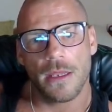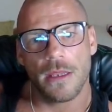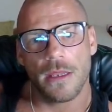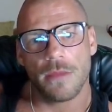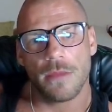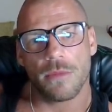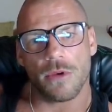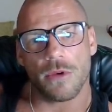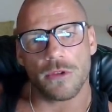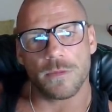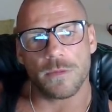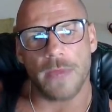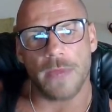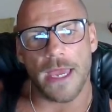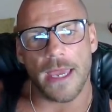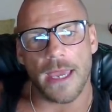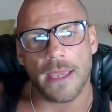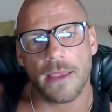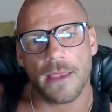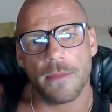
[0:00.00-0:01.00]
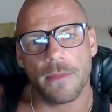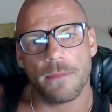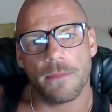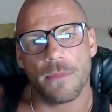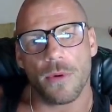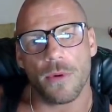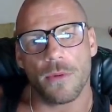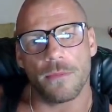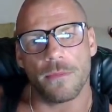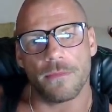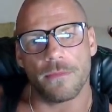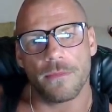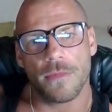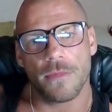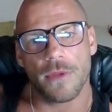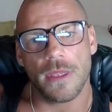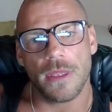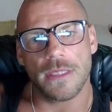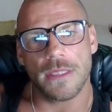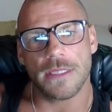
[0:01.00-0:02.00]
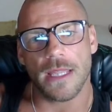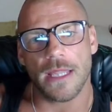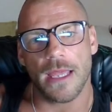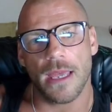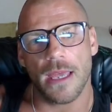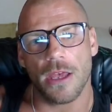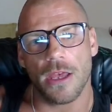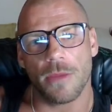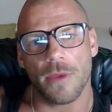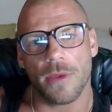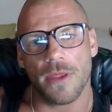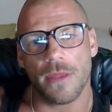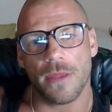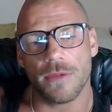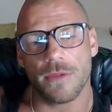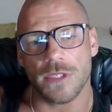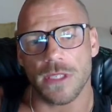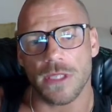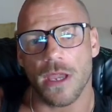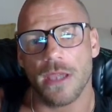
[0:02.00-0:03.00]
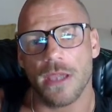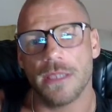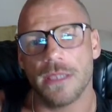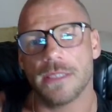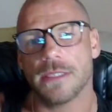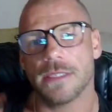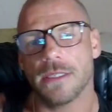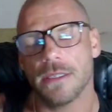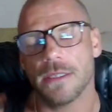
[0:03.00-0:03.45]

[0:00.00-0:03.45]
Pulls back, boom, into that elbow. That was nice.